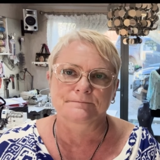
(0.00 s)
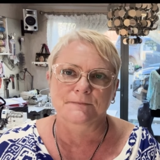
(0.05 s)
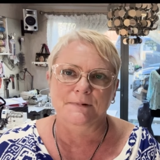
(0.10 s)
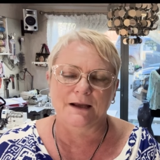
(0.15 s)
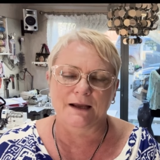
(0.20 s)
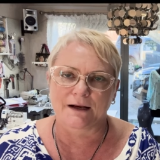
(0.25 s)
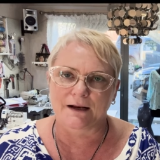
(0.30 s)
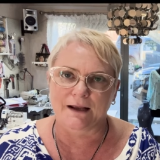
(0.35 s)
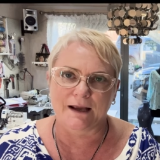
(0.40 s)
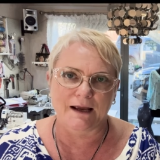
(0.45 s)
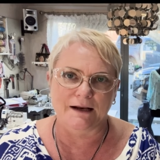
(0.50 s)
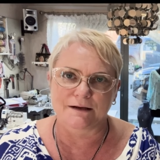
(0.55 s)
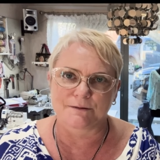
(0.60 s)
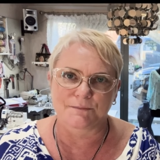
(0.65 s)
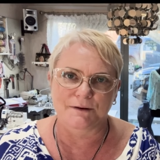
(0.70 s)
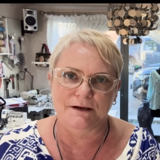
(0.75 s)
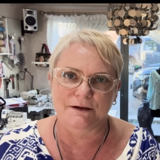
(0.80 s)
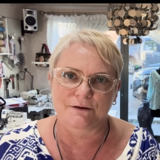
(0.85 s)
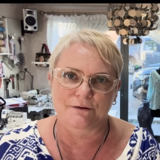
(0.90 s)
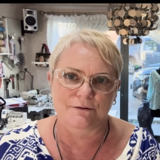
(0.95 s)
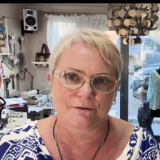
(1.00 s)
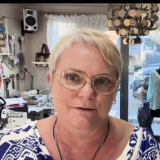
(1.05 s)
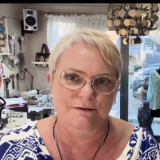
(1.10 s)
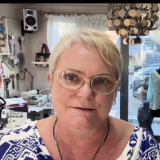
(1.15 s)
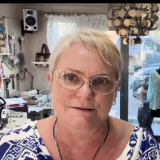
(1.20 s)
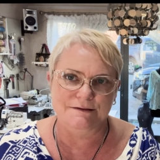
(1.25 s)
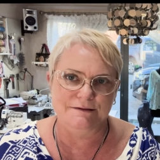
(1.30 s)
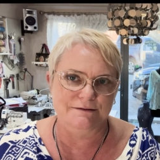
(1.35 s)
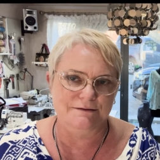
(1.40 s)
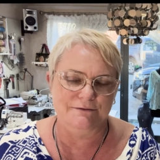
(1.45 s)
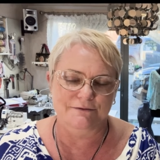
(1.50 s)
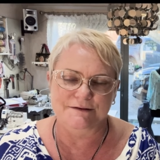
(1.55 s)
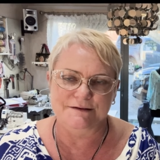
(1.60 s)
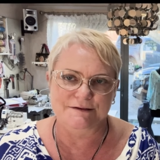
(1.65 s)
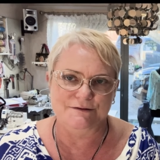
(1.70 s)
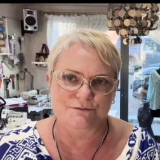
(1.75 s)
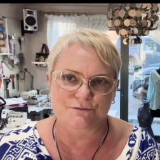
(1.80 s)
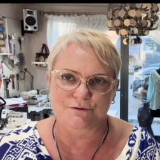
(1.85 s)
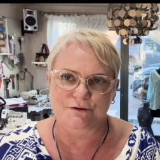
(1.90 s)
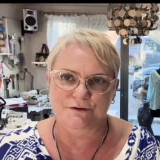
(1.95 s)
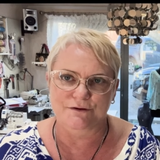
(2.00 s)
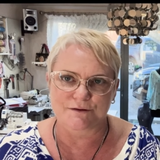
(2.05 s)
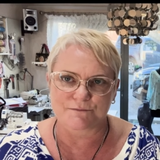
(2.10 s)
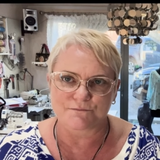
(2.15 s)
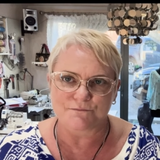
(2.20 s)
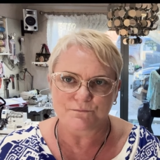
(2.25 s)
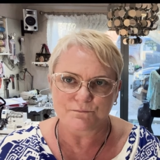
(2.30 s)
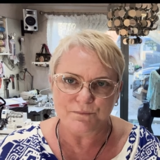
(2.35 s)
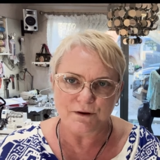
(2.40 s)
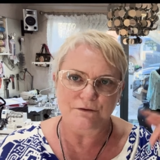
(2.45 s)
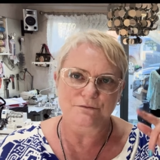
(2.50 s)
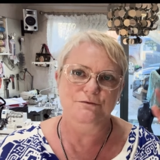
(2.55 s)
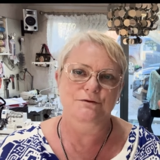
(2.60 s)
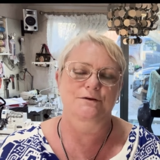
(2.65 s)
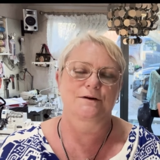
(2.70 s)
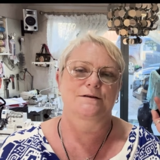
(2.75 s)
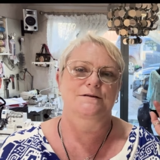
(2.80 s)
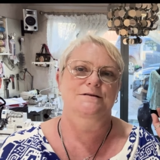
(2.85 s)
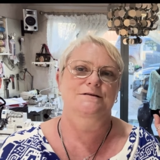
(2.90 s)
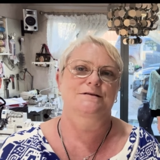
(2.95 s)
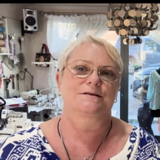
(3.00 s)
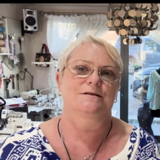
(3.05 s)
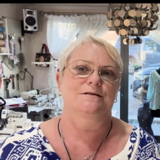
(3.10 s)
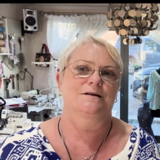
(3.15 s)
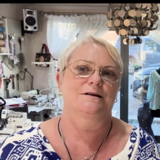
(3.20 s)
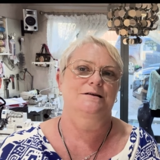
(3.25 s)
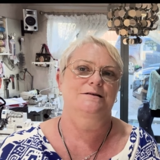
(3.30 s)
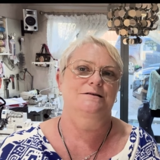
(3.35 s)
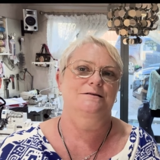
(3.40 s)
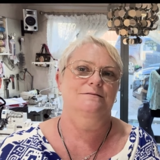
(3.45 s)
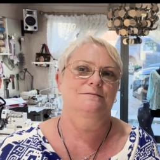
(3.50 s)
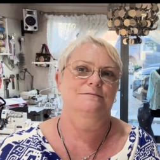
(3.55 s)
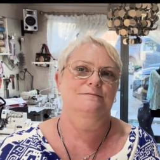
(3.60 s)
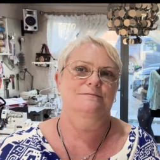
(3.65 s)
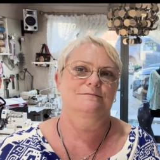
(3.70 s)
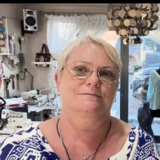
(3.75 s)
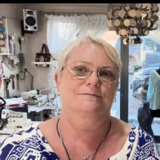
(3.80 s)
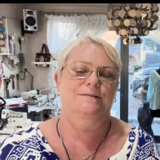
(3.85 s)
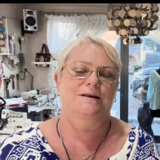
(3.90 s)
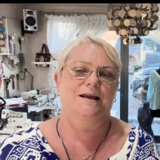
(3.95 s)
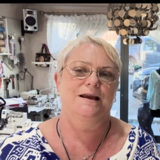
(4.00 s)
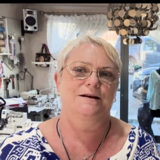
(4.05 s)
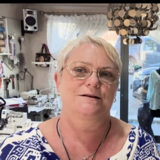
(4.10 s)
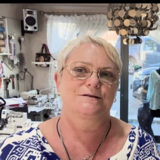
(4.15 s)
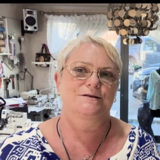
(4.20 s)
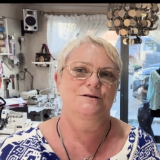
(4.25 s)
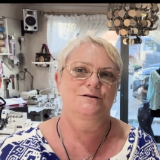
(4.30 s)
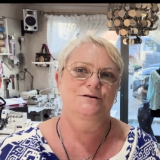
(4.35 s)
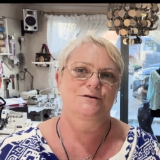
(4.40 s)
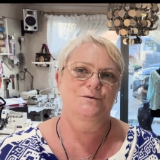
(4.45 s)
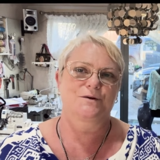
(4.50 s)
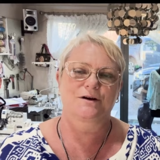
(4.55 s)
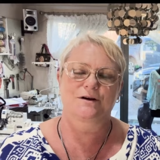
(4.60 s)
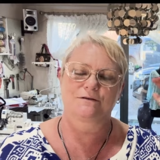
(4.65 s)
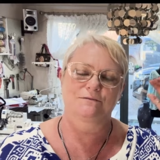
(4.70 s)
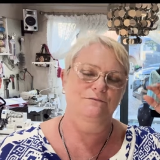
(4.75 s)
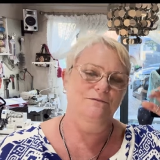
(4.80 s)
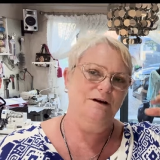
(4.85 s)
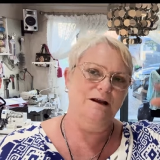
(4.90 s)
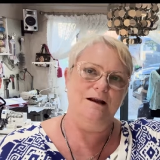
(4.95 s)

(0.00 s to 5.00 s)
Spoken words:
And it hadn't been long because Chris saw them bolt around the side at a certain time.